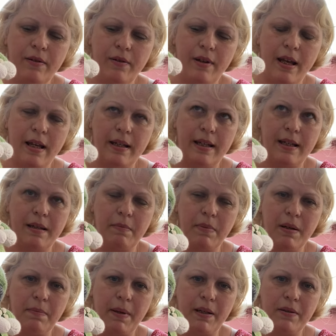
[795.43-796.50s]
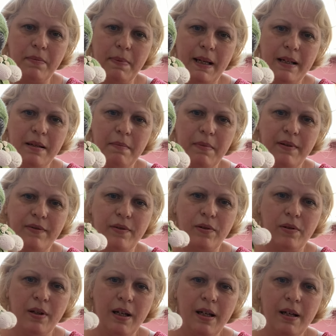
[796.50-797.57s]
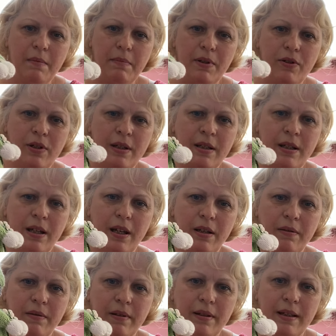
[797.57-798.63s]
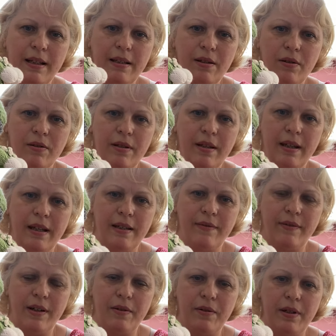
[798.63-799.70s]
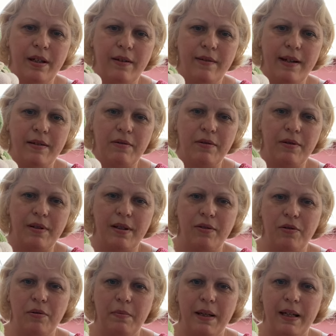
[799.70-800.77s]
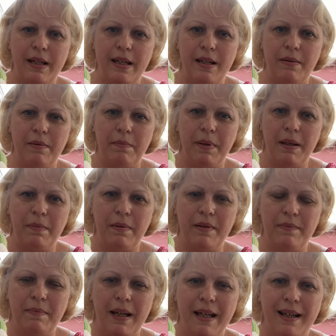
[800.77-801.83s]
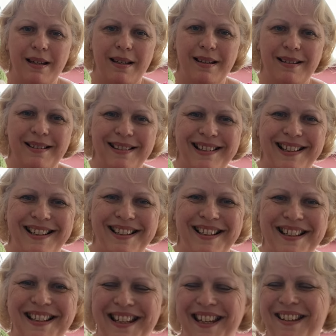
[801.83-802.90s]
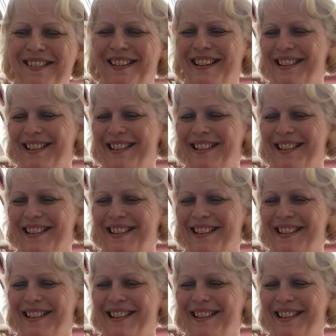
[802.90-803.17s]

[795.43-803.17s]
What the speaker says: Knitting by Post pattern before, but she's cute. There's lots of these floating around on social media that people have made, so she's cute.